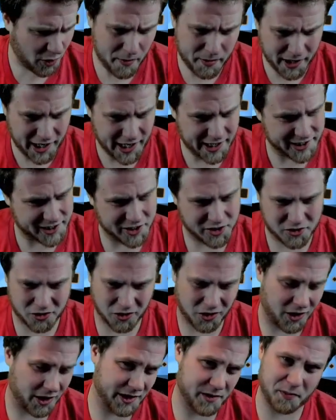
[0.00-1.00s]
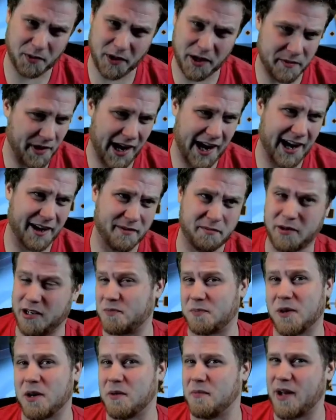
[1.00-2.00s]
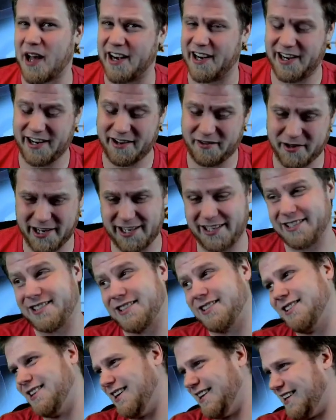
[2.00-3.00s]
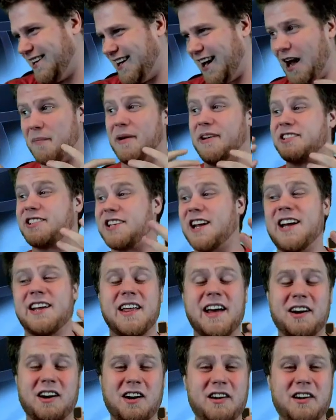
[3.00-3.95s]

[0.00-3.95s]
up against control, it's pretty bad, but it's pretty bad anyways. I've been saying that all